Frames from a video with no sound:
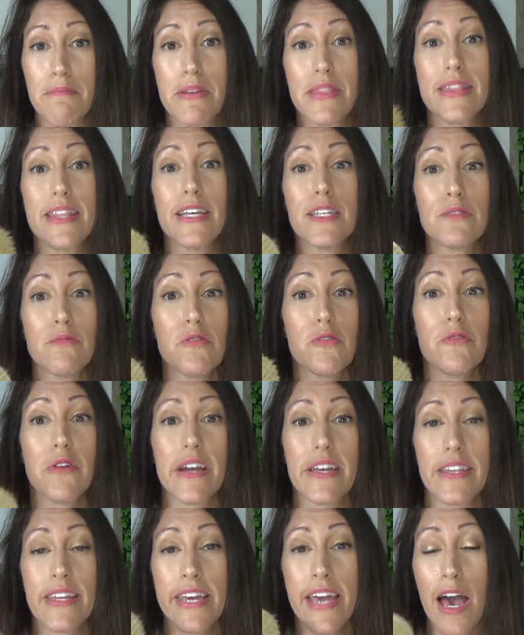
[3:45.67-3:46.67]
but this will
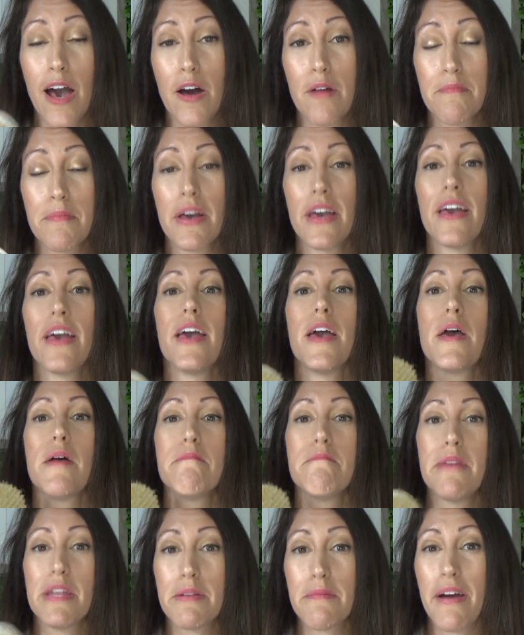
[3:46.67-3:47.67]
greatly help
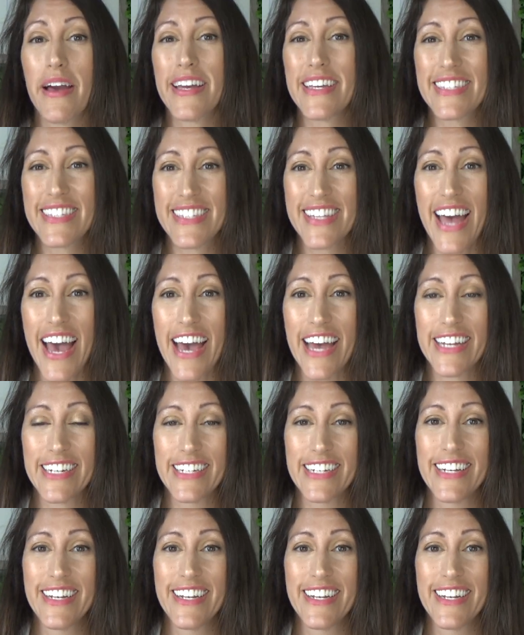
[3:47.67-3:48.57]
minimize that